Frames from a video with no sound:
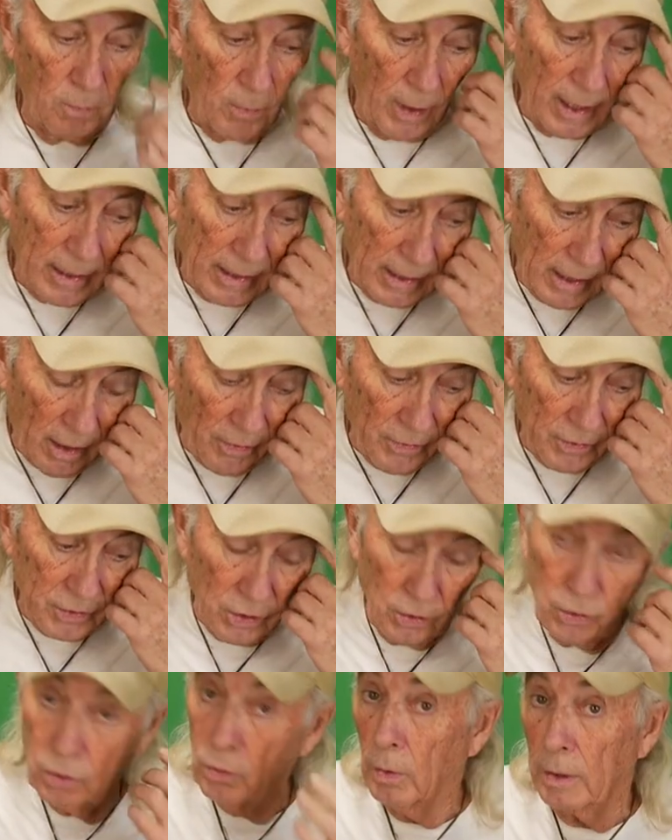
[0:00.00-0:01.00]
Right now, there's
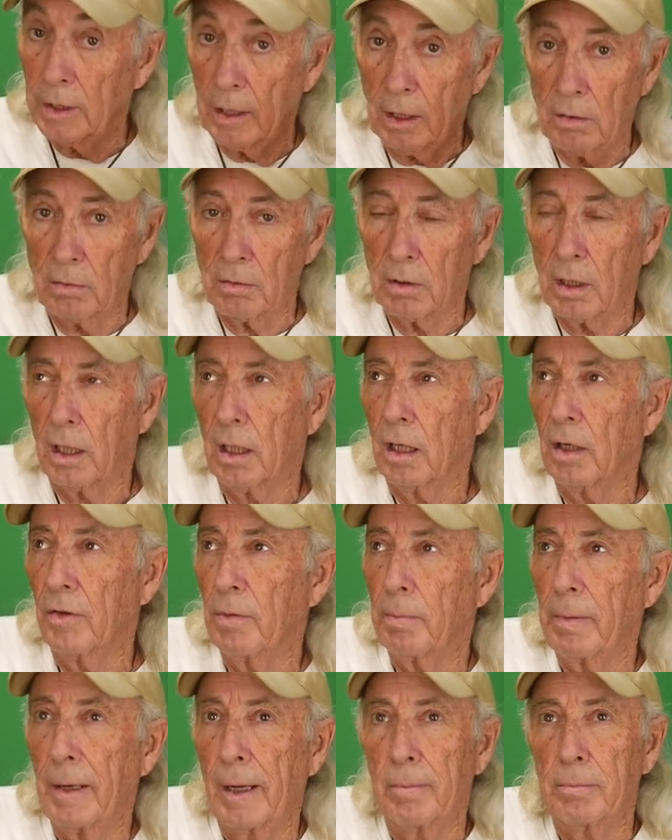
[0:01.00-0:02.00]
a new one out, uh,
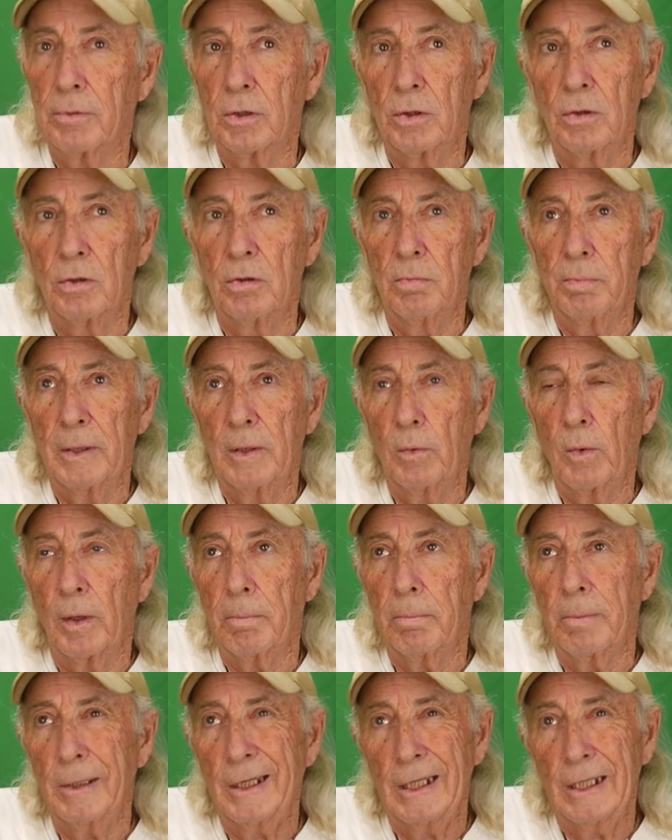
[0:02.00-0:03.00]
the Bambu
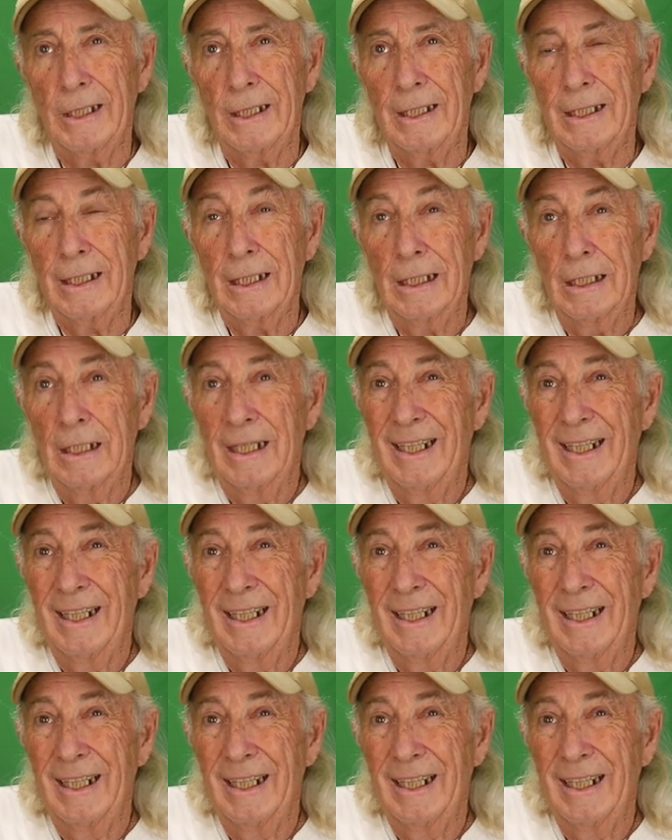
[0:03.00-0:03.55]
P1P.